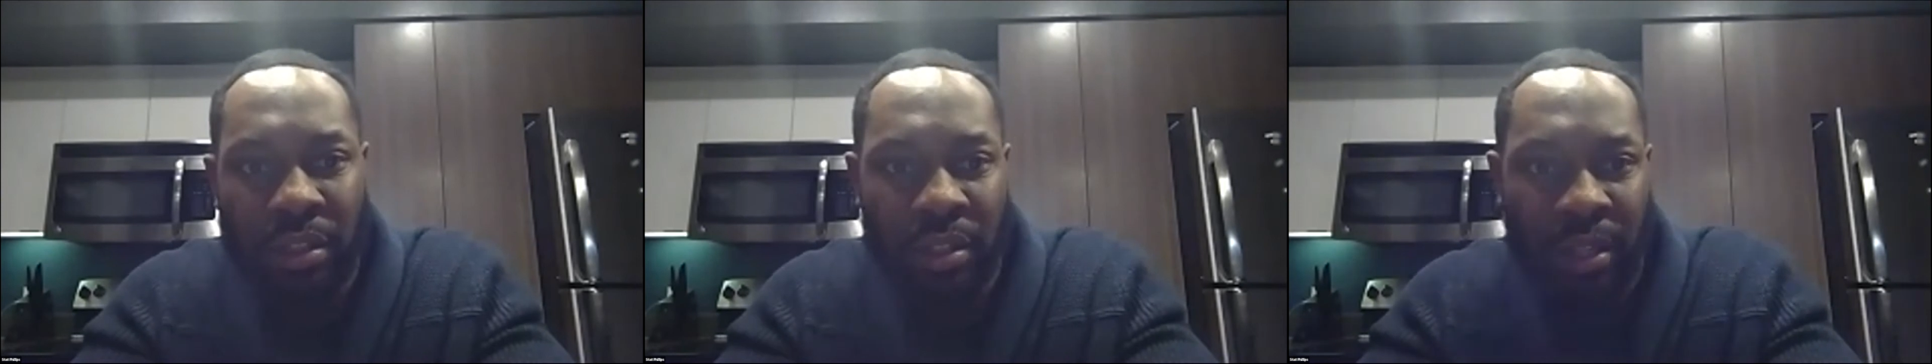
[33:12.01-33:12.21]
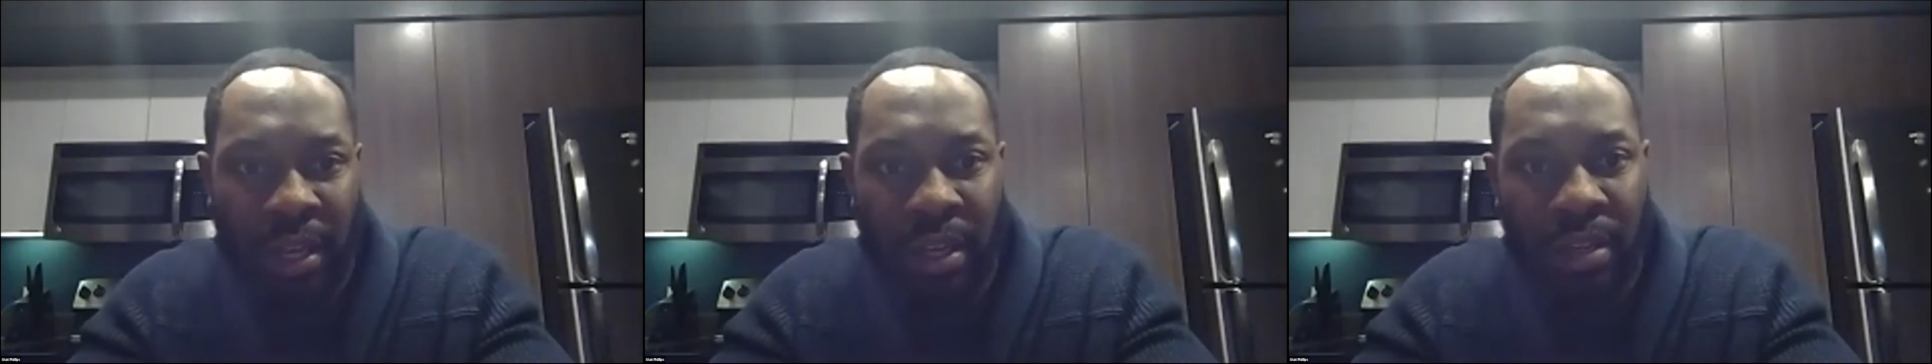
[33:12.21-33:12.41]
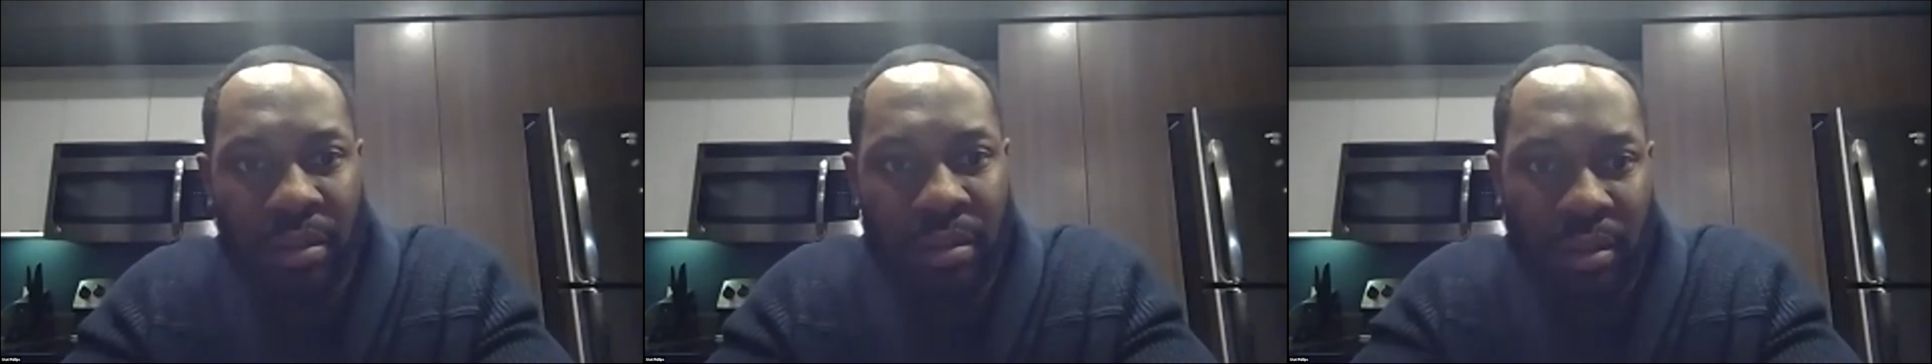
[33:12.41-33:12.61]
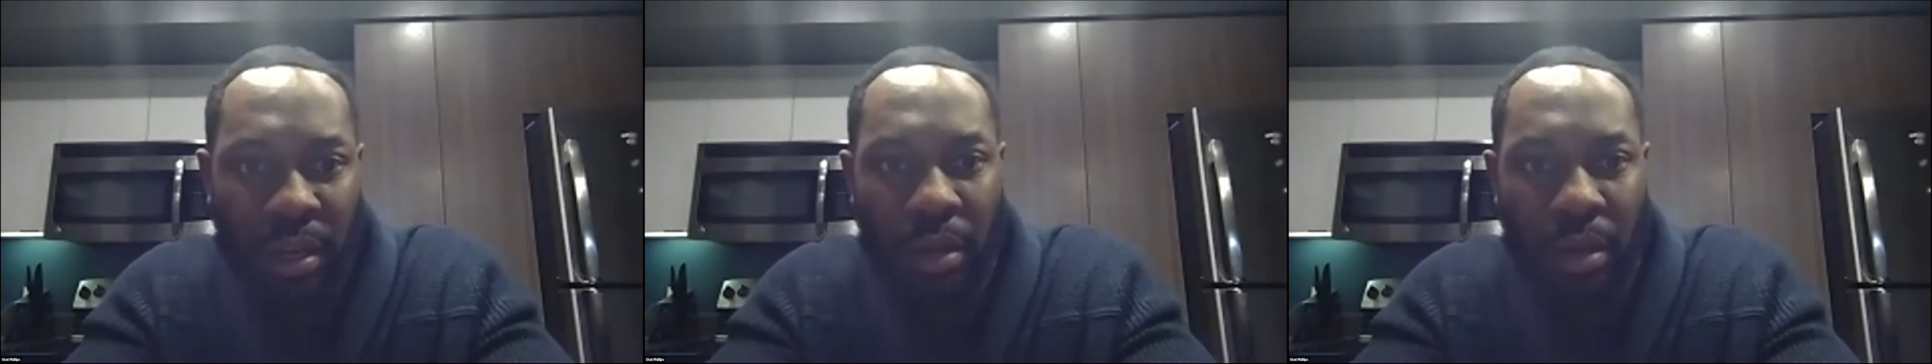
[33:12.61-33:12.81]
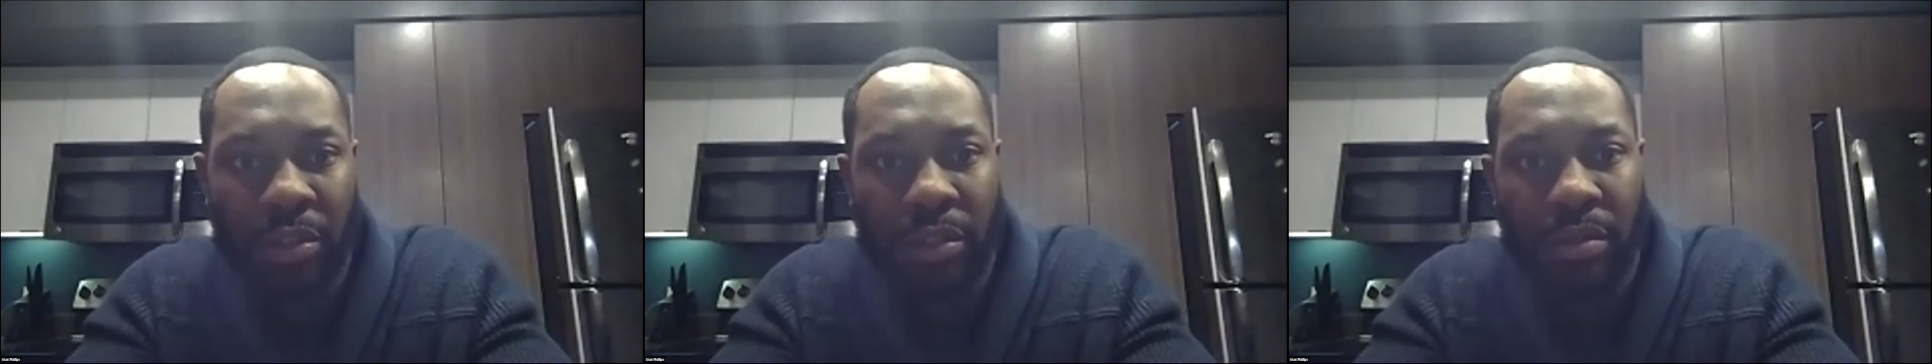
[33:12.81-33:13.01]
that
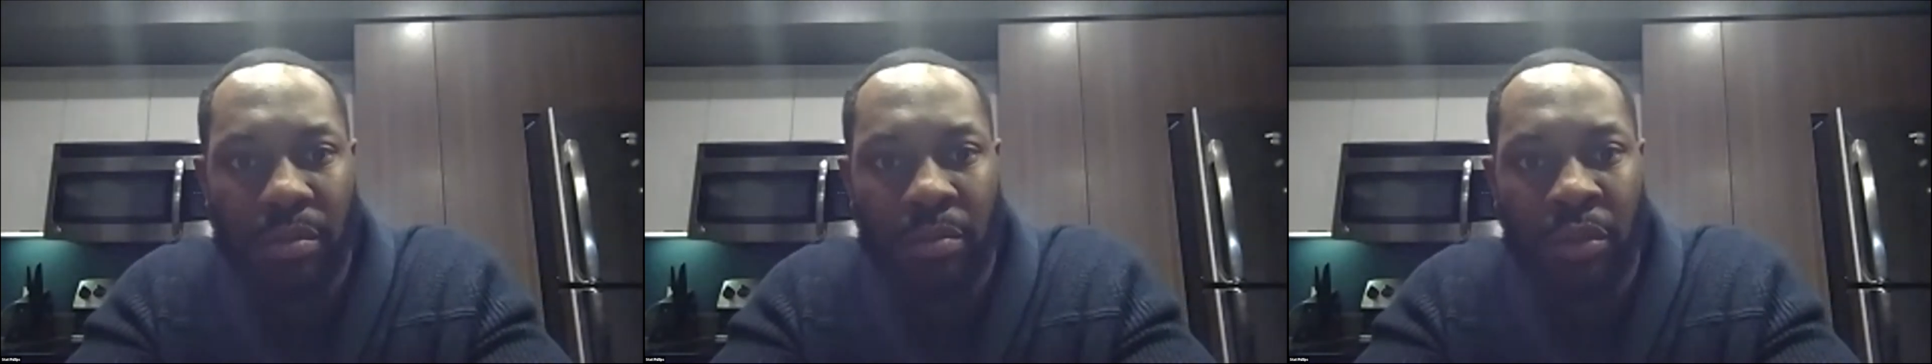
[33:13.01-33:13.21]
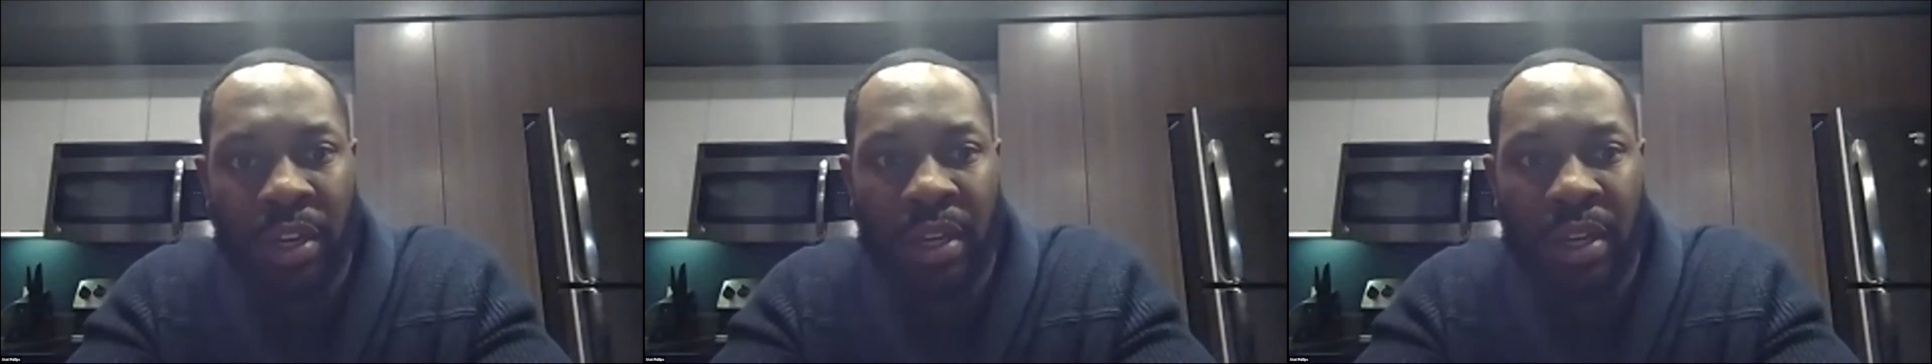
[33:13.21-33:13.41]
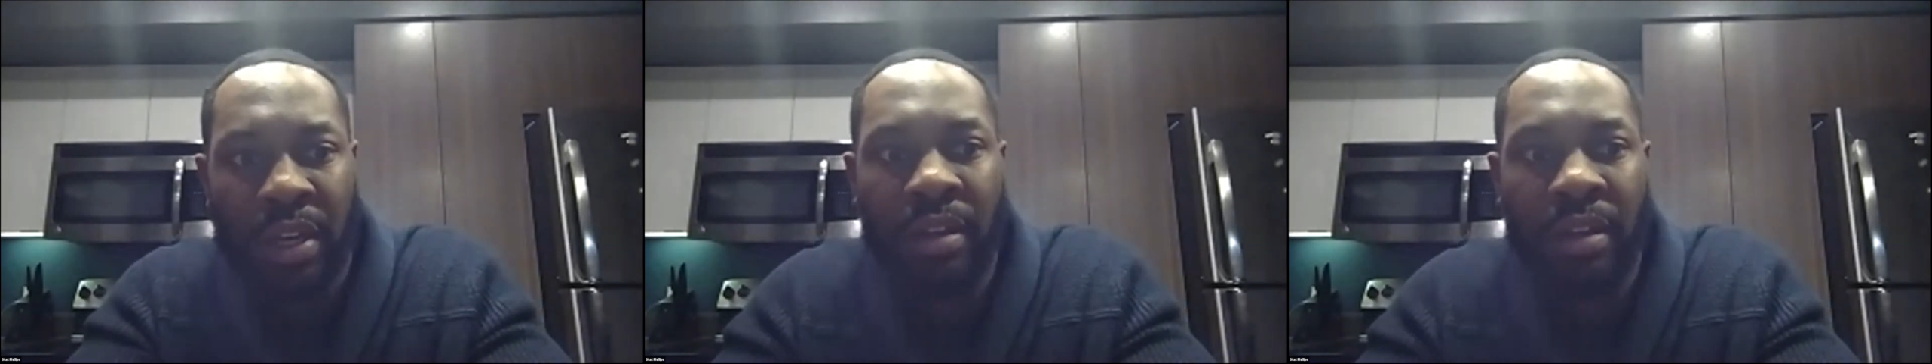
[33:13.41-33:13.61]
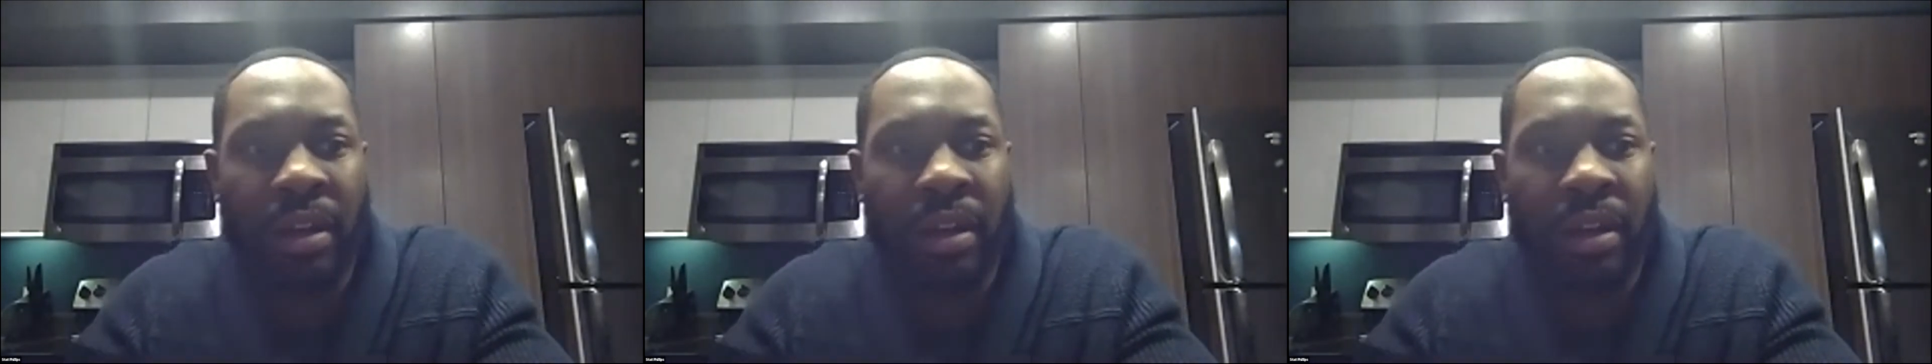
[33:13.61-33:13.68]
helps bring together,